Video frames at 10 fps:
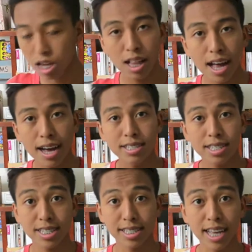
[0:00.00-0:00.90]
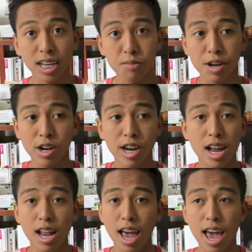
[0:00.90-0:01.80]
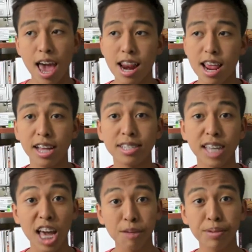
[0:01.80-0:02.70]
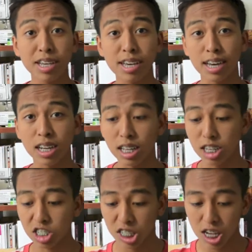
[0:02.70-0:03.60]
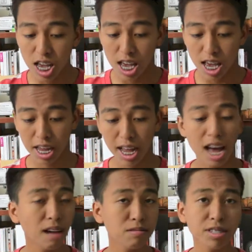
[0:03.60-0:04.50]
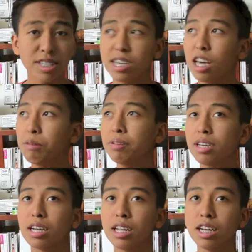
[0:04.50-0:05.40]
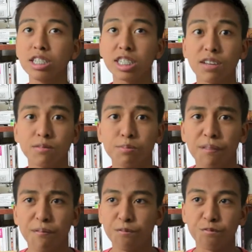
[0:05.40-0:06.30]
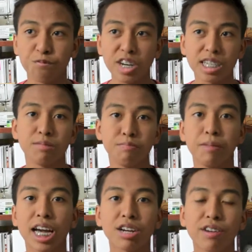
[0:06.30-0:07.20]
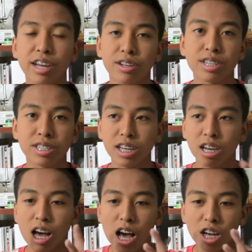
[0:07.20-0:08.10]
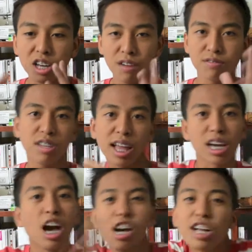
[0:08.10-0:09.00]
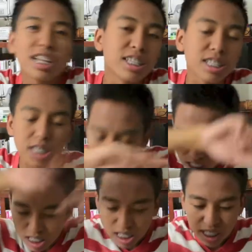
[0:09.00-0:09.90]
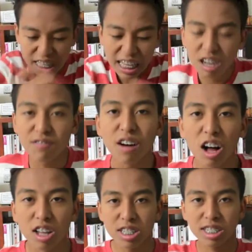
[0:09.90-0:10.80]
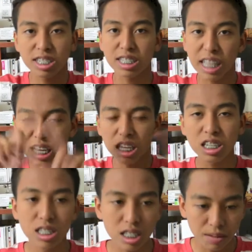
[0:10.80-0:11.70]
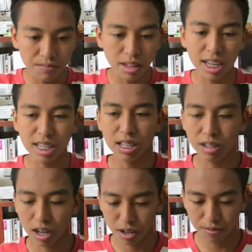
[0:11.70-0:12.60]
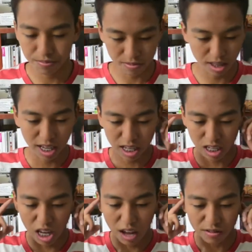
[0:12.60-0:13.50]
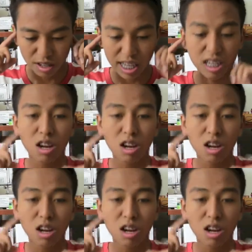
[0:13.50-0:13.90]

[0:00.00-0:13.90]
class is second period and it is AP English. And I have to say AP English gives me a freaking migraine because like you have to like think of all these things and then like you have to like